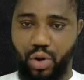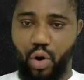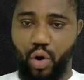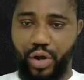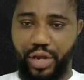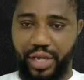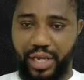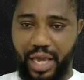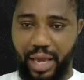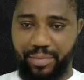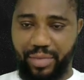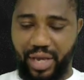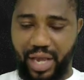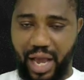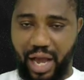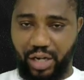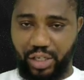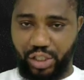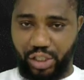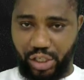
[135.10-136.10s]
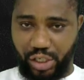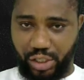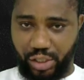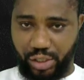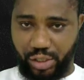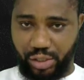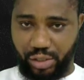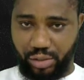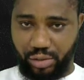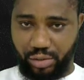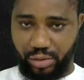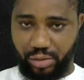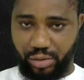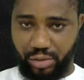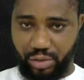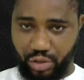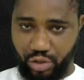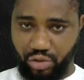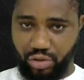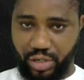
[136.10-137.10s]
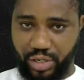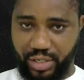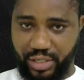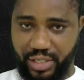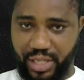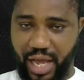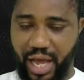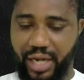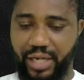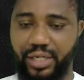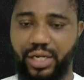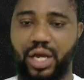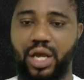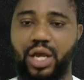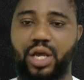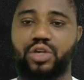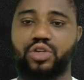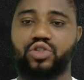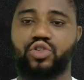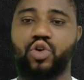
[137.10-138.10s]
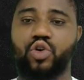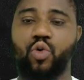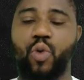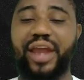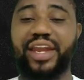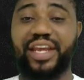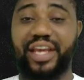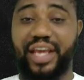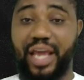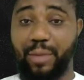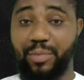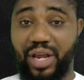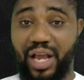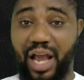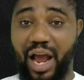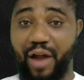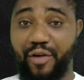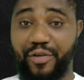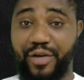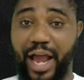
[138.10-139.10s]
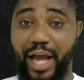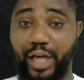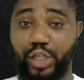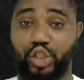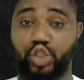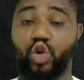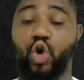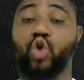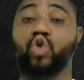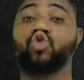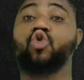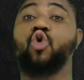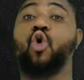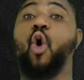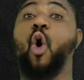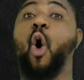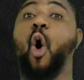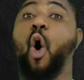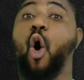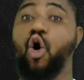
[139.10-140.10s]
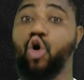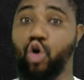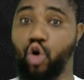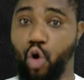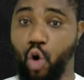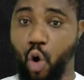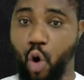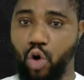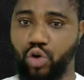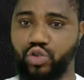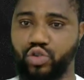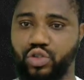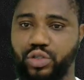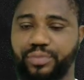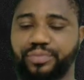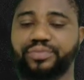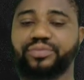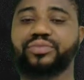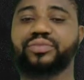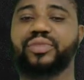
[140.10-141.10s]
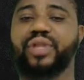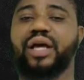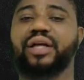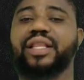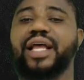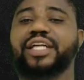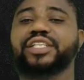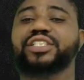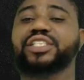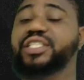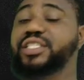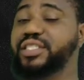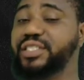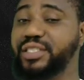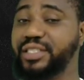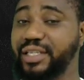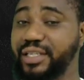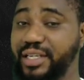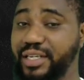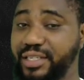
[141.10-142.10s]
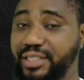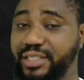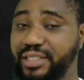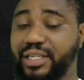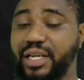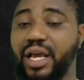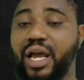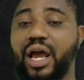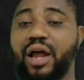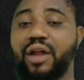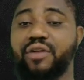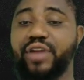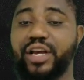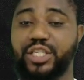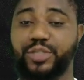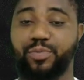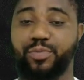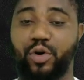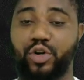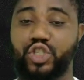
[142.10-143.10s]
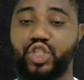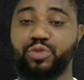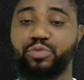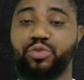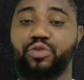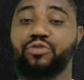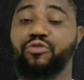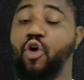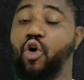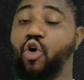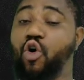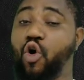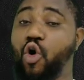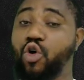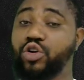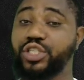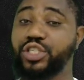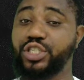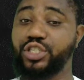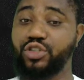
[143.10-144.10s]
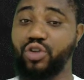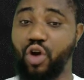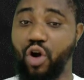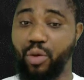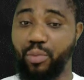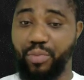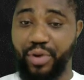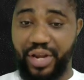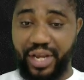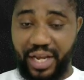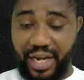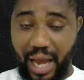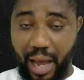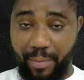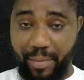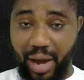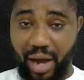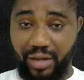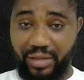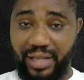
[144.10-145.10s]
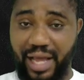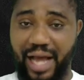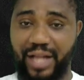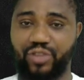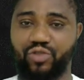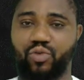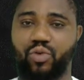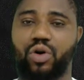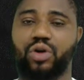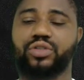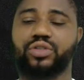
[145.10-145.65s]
or a chemical change. Do you understand? So when a chemical reaction occurs, delta G is responsible for causing or bringing about that